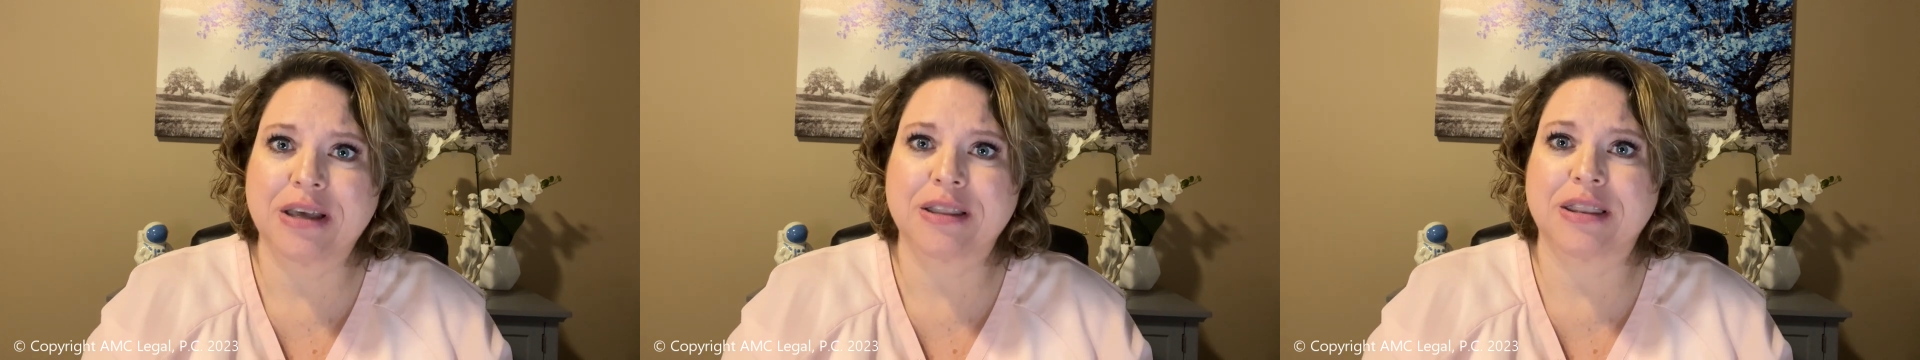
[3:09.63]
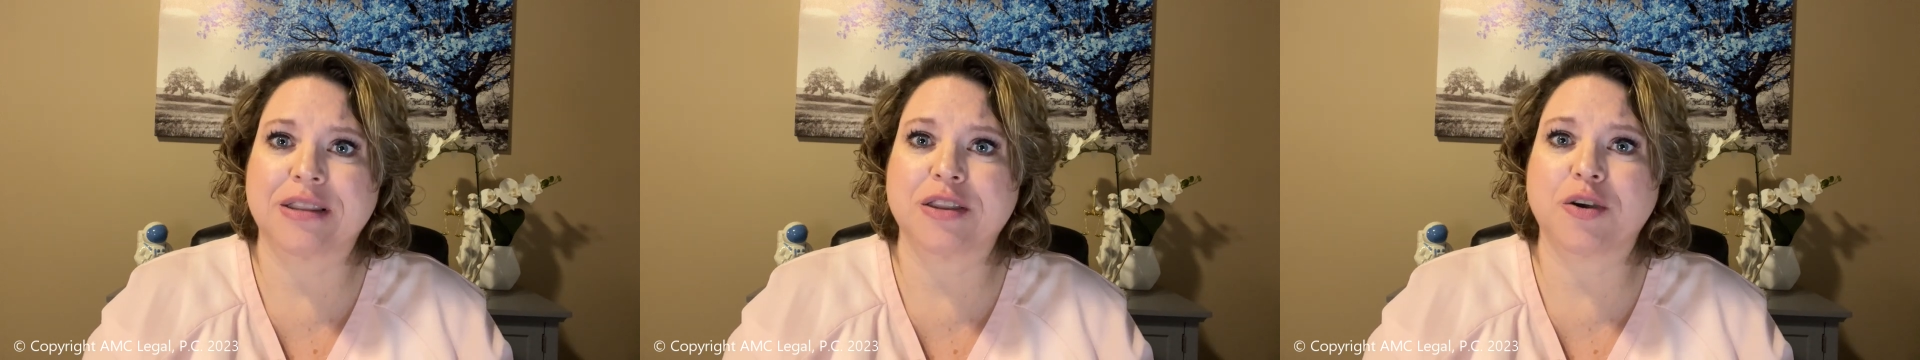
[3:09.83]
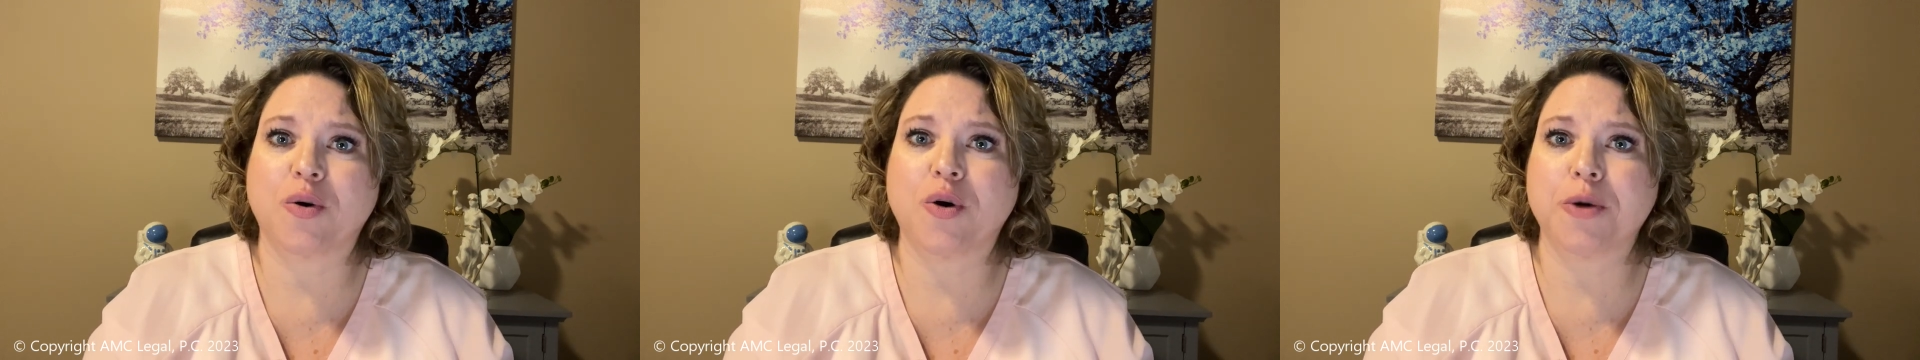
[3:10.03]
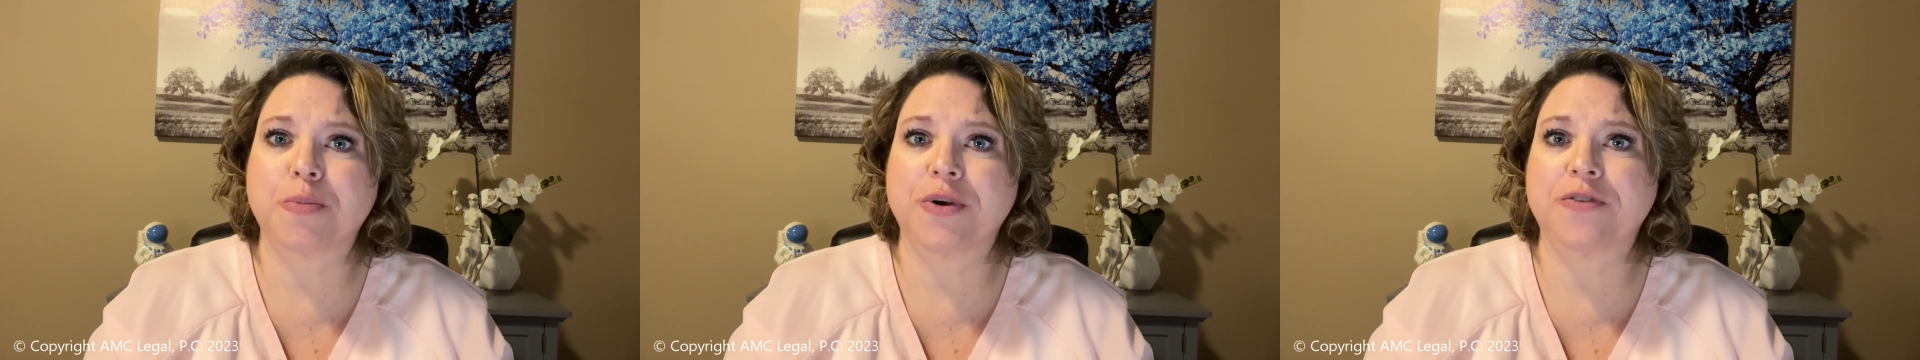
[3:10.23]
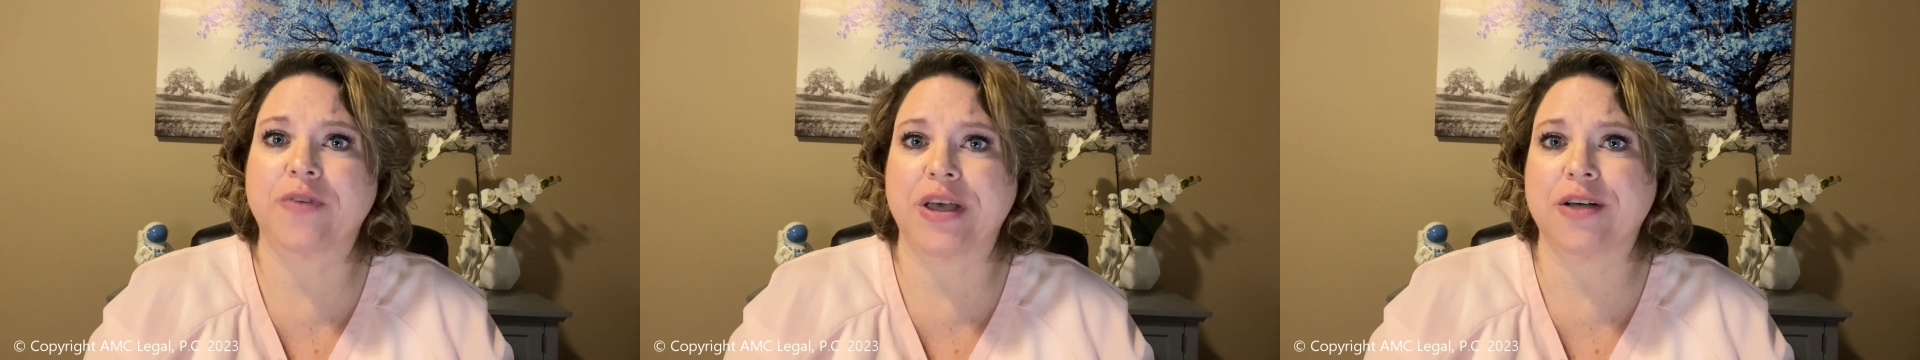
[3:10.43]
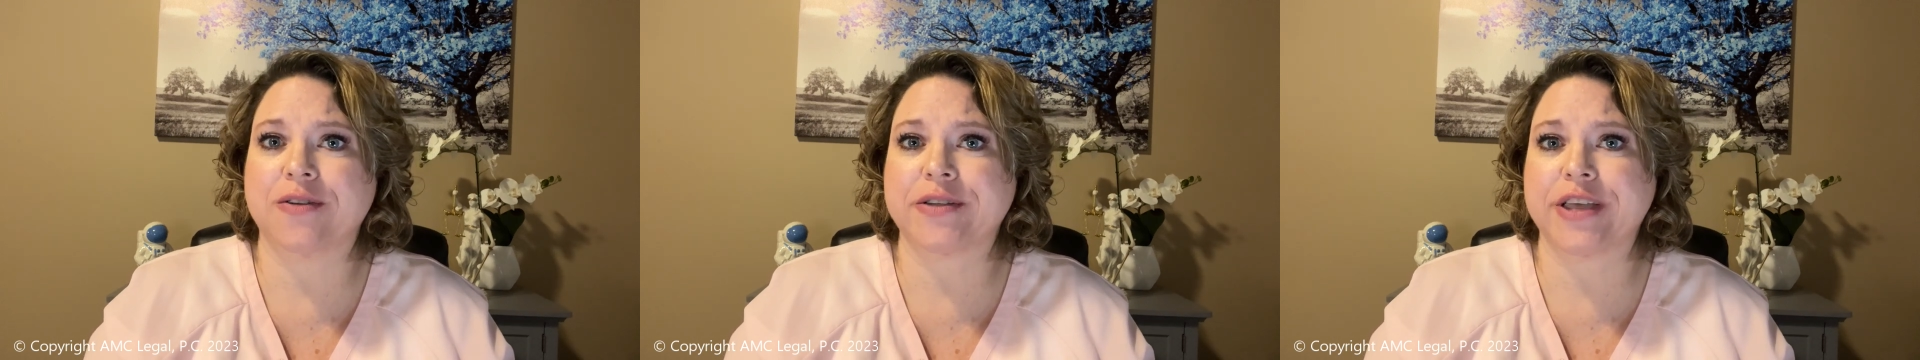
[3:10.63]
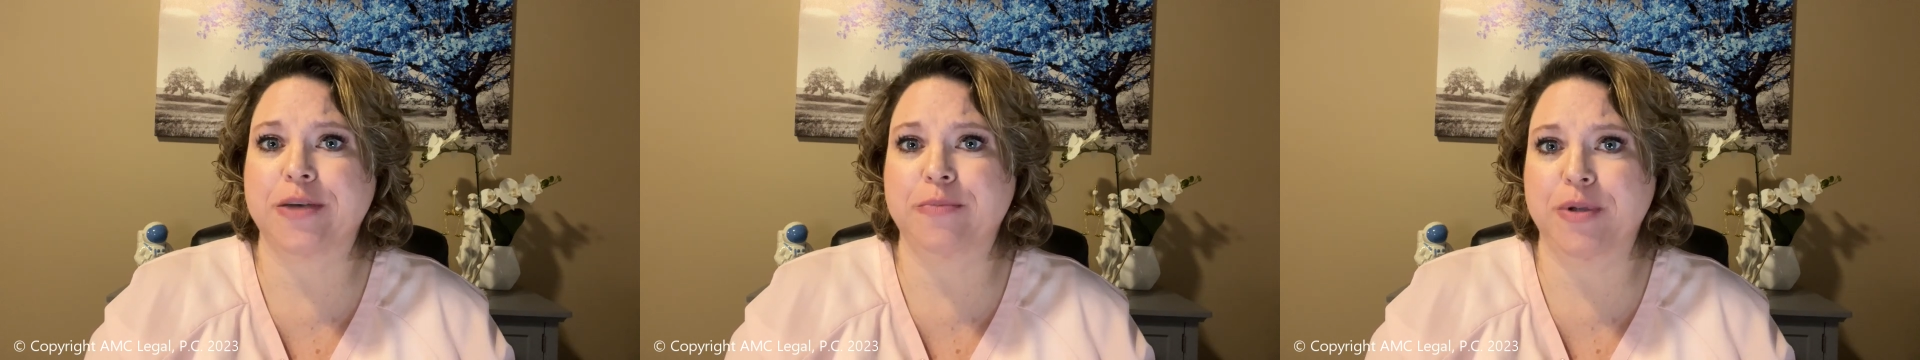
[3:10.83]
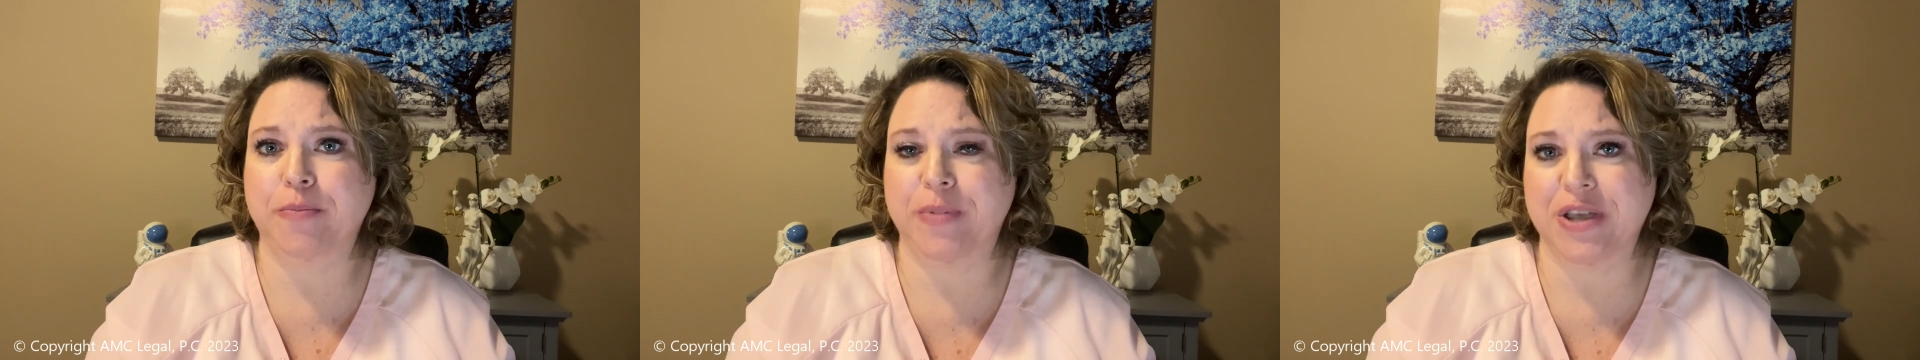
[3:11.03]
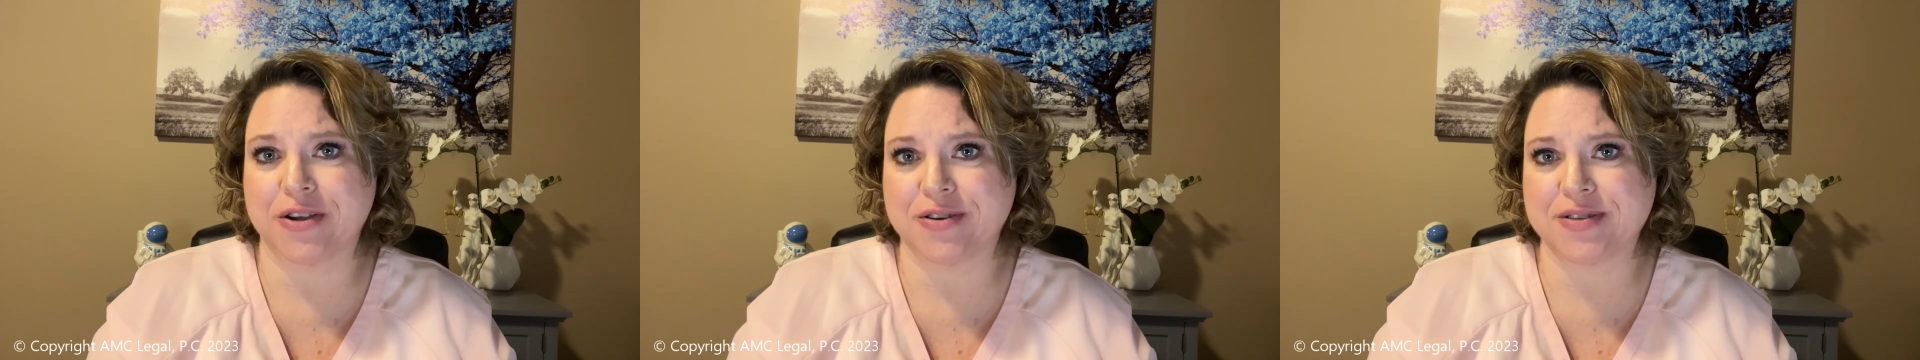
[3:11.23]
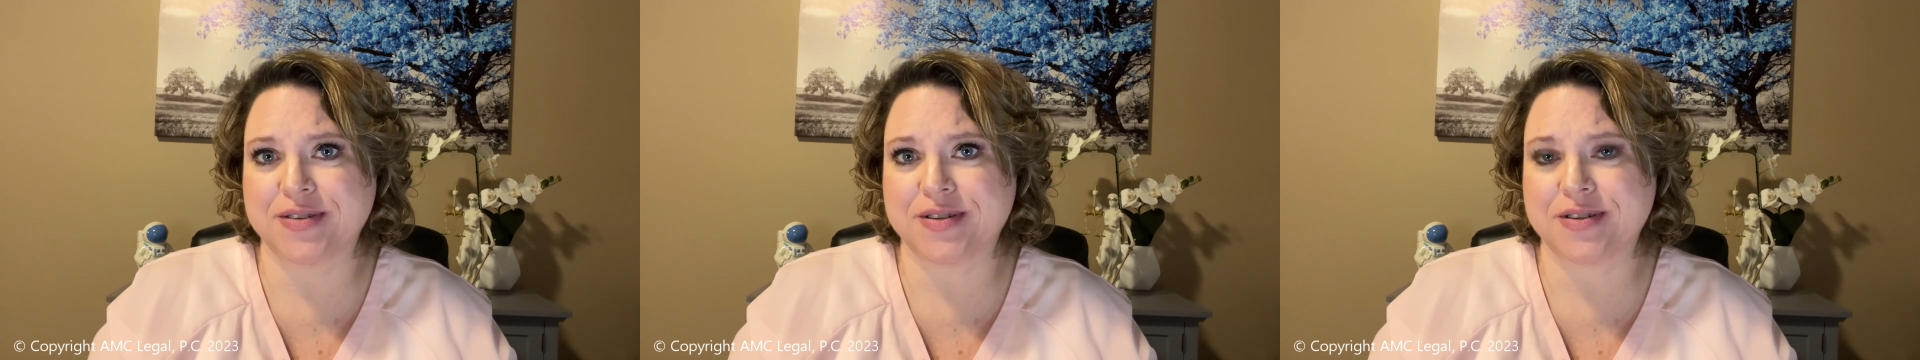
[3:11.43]
then the corporate veil can be
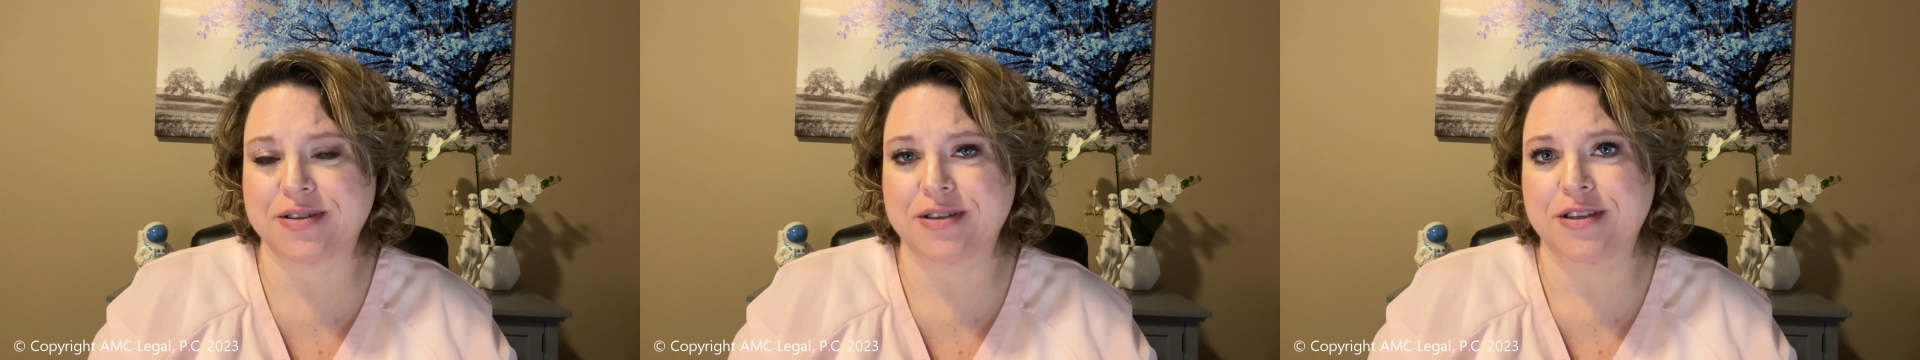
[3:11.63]
pierced.